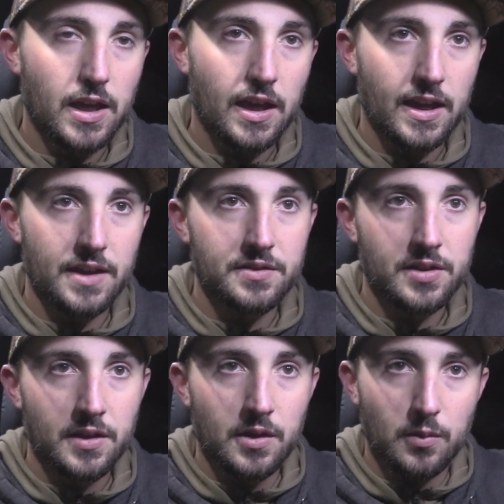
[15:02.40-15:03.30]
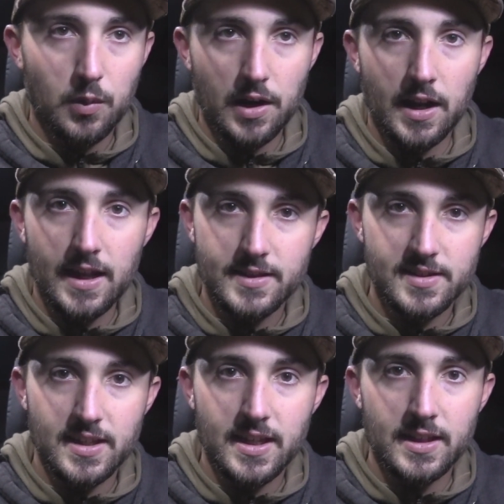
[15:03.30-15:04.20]
and where I'd
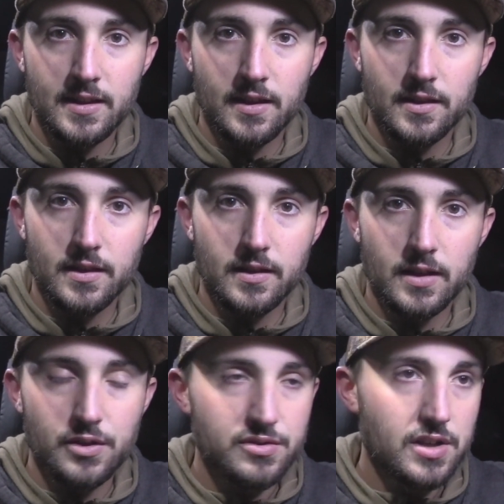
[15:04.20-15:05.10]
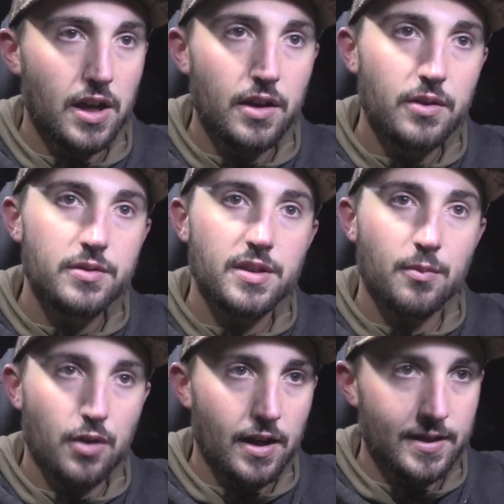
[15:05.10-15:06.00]
seen those does
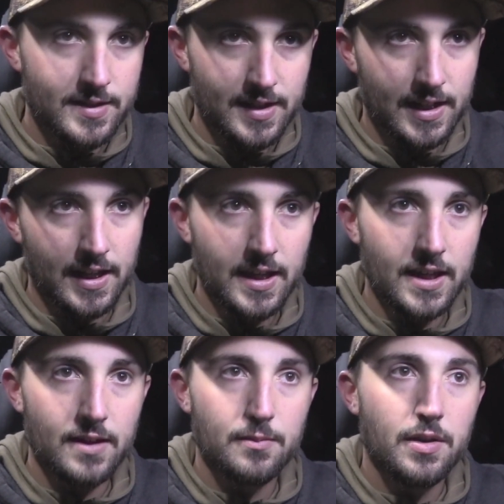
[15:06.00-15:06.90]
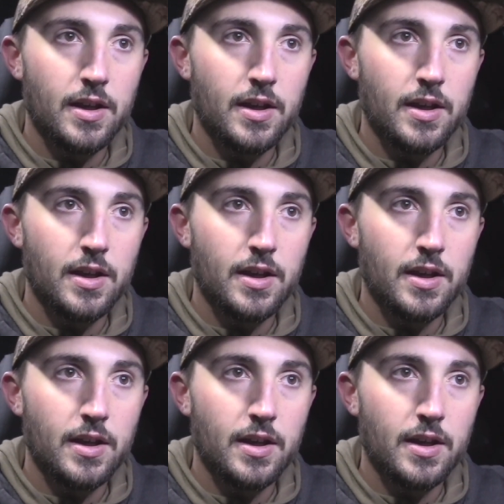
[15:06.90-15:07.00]
and where I'd seen him.